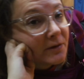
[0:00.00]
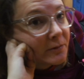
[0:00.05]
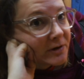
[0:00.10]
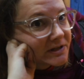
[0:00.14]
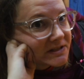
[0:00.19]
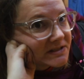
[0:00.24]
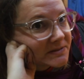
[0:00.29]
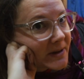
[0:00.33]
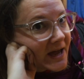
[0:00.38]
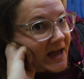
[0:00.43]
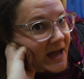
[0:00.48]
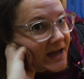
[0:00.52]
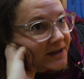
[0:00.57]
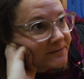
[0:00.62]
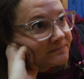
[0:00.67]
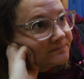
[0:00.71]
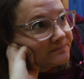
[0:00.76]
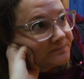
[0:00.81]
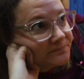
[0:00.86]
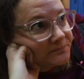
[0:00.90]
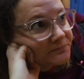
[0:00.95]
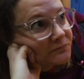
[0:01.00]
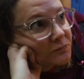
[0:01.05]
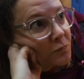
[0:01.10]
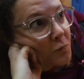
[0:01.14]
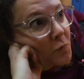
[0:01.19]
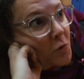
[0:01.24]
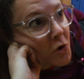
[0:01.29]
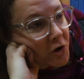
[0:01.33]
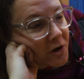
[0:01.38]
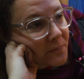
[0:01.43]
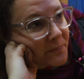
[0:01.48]
I went to bed,
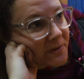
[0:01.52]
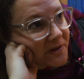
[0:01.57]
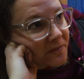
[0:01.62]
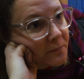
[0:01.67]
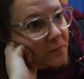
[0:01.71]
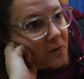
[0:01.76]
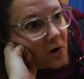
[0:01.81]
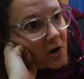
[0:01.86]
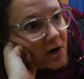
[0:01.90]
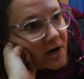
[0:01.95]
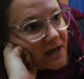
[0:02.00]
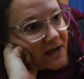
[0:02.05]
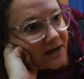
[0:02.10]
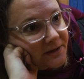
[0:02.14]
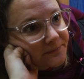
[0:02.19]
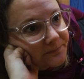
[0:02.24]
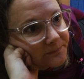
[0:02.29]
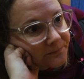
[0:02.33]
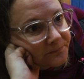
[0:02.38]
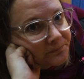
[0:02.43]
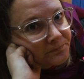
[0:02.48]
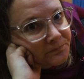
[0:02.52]
woke up in the morning,